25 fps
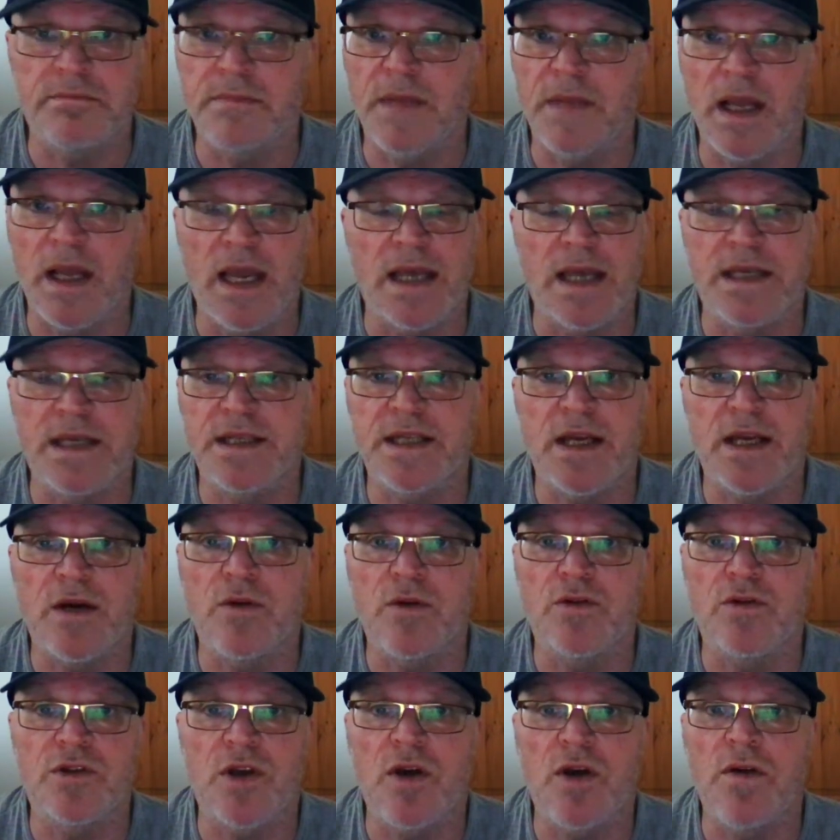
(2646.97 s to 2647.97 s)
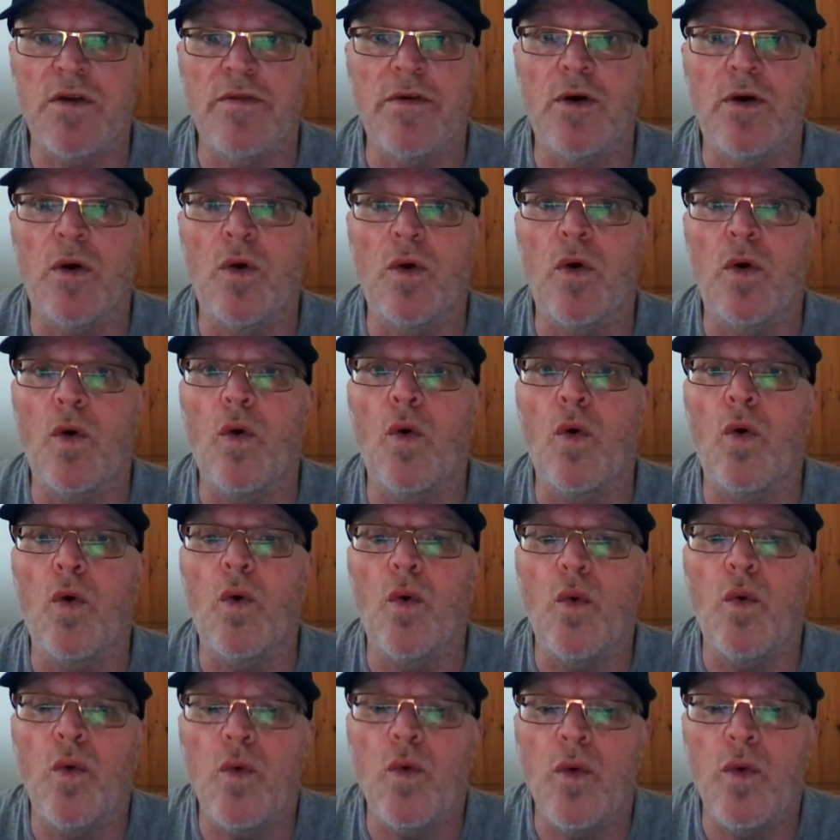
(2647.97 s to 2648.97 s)
excels over
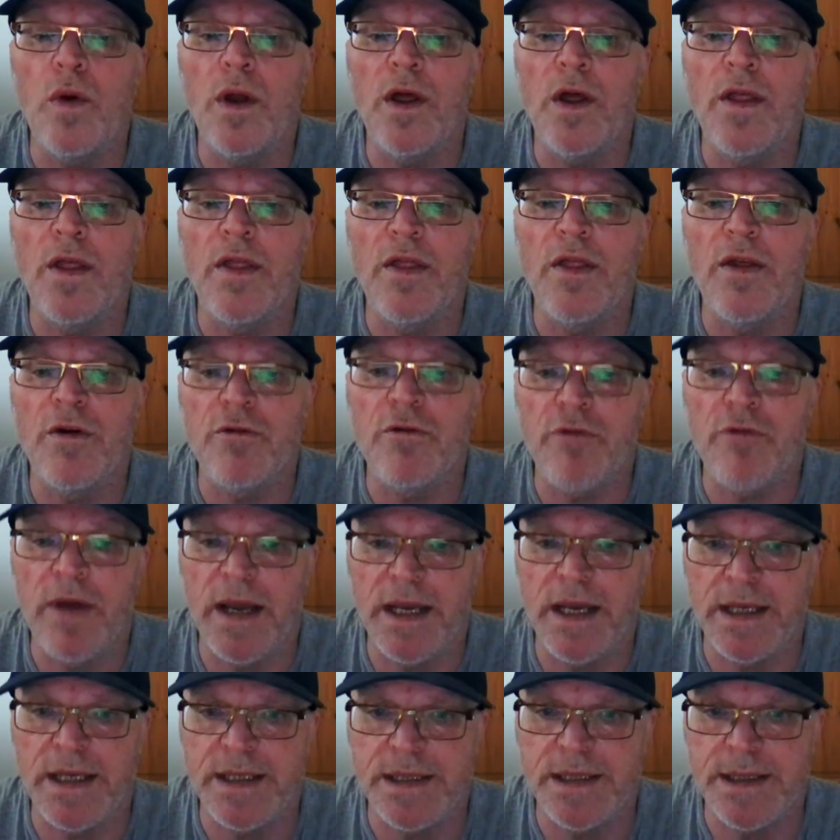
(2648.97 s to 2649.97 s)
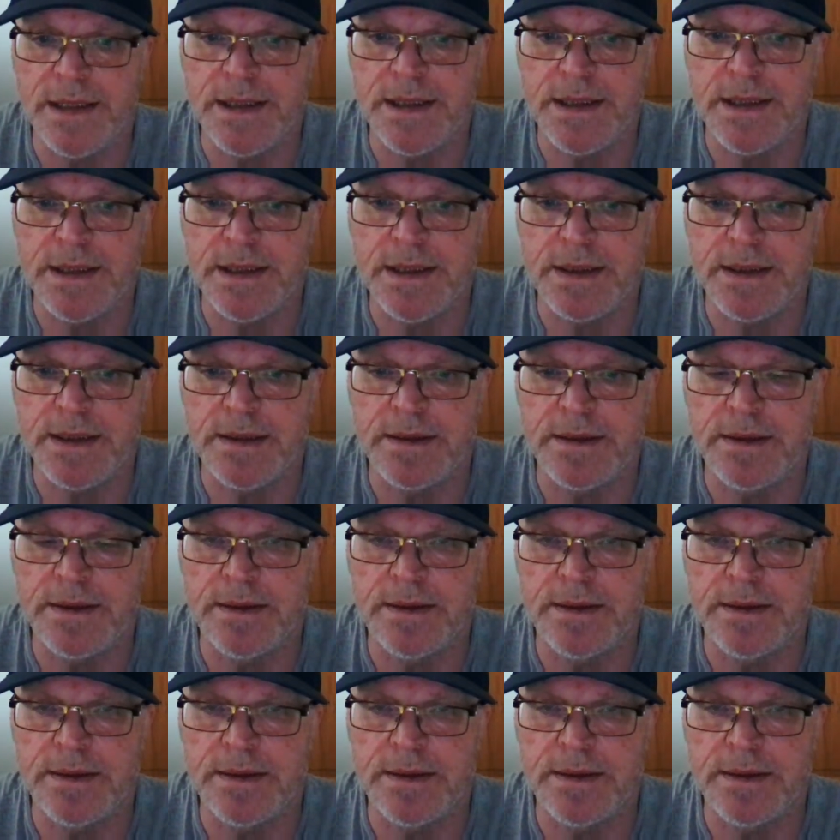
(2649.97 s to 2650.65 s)
all the rest.